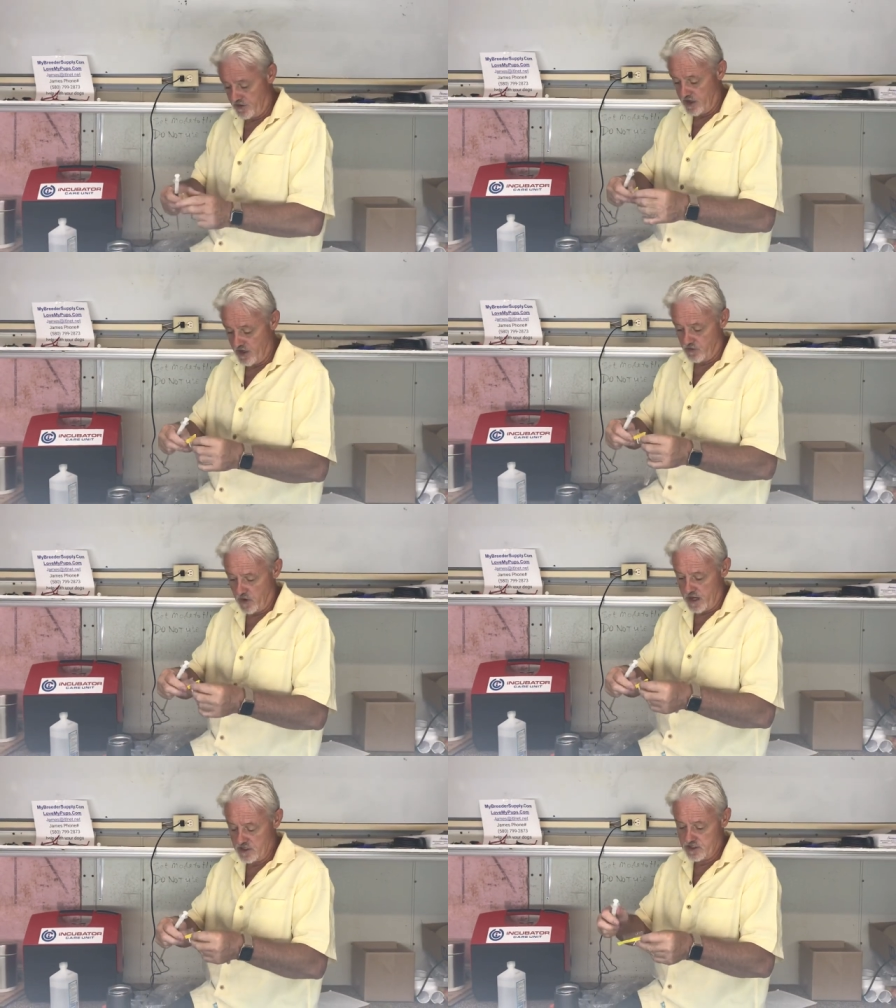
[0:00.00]
at the
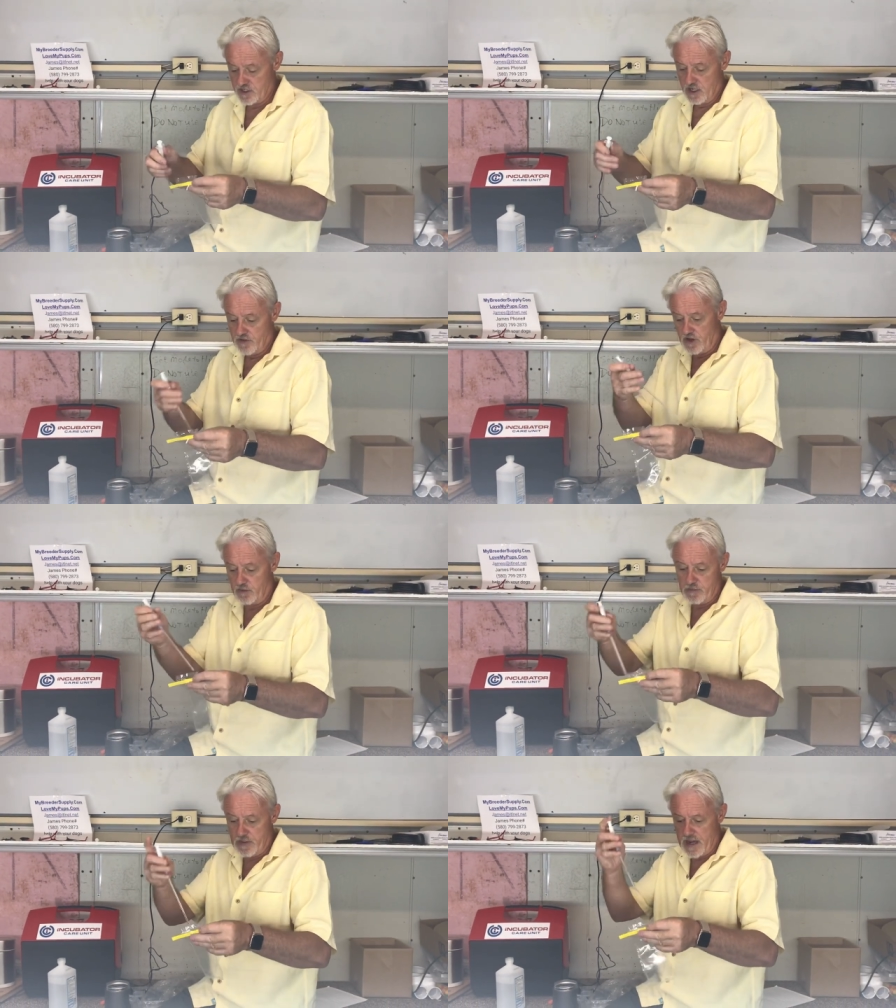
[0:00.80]
other end, they
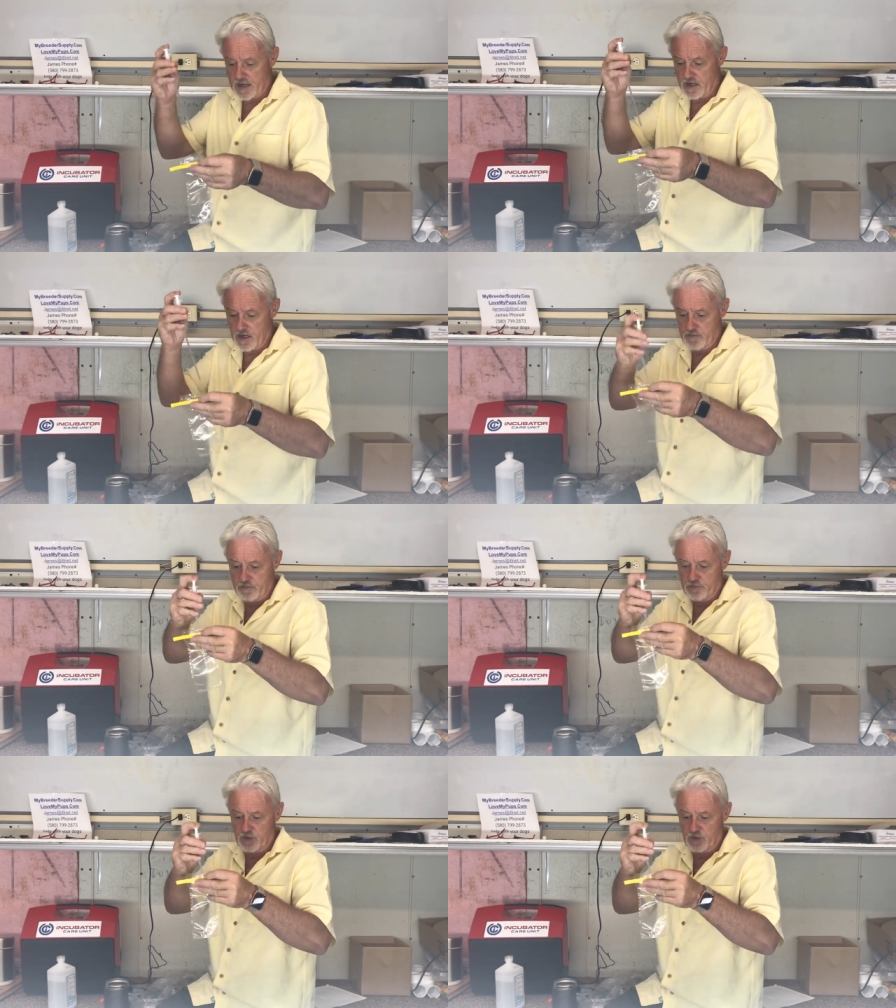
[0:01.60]
open the bag up,